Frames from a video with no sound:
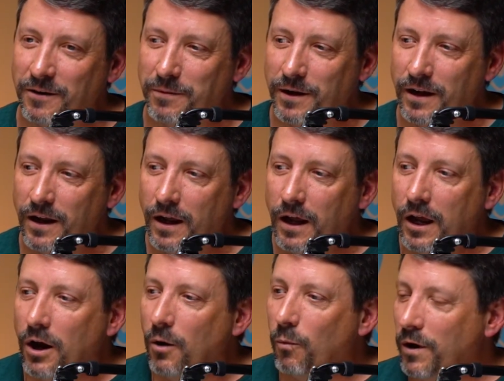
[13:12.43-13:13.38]
But
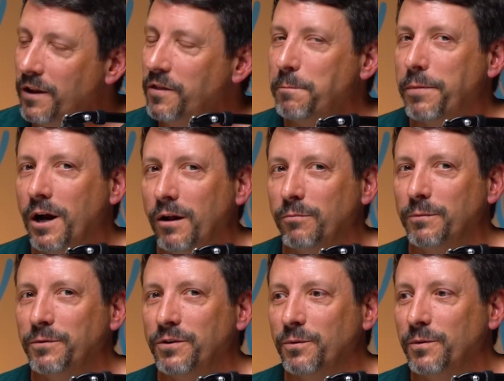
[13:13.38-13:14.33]
one of the
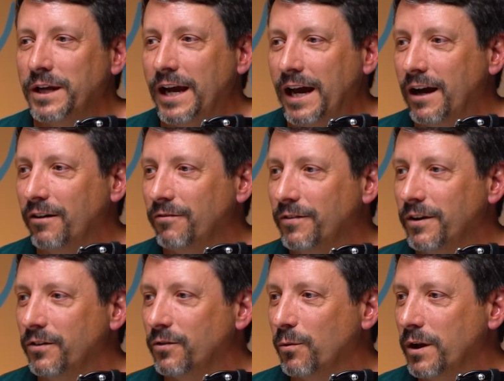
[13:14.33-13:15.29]
problems that we have
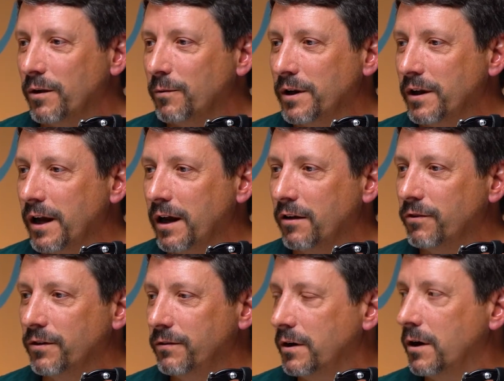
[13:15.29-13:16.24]
is we
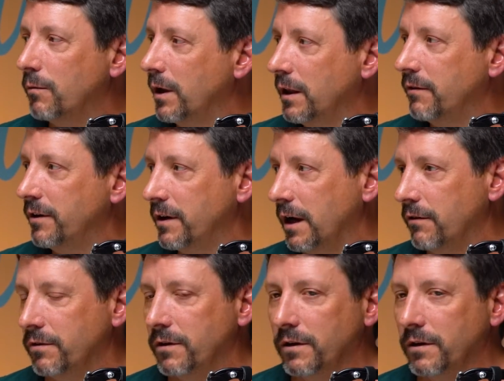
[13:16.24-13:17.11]
live in Denver.